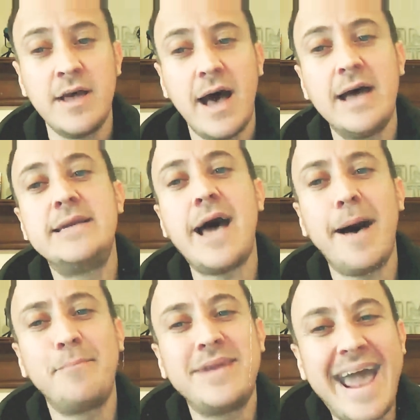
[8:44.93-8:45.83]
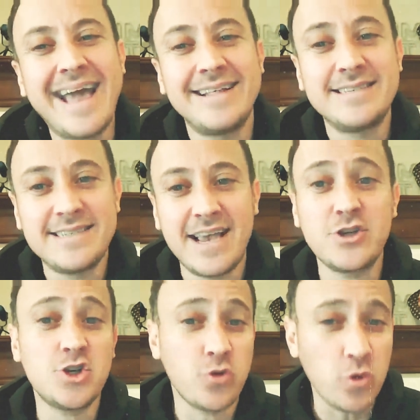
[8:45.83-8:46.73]
adopt
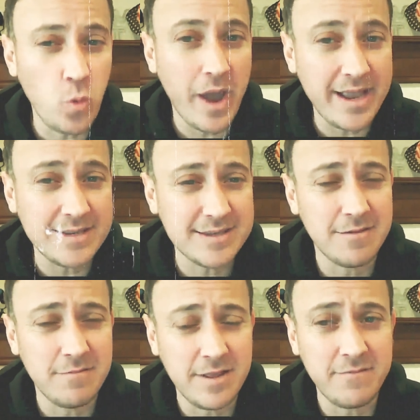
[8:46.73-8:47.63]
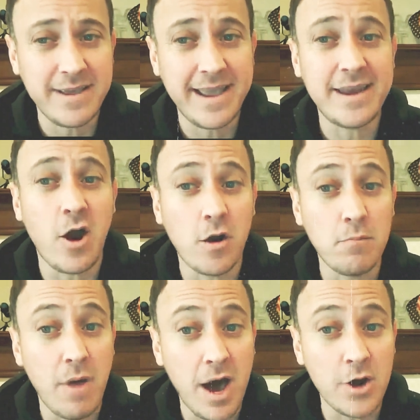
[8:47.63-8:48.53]
ancestral ways of living in our
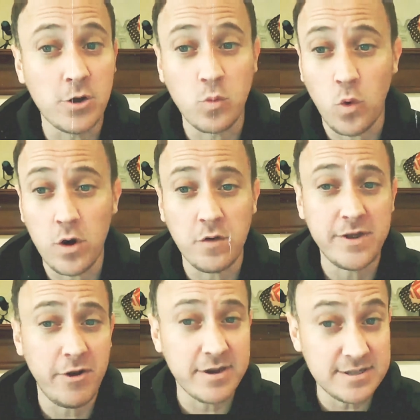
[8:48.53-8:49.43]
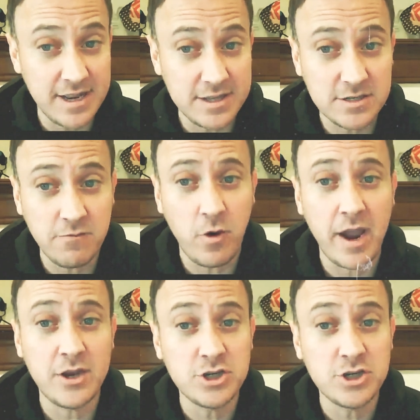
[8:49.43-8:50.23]
modern world. Their extensive range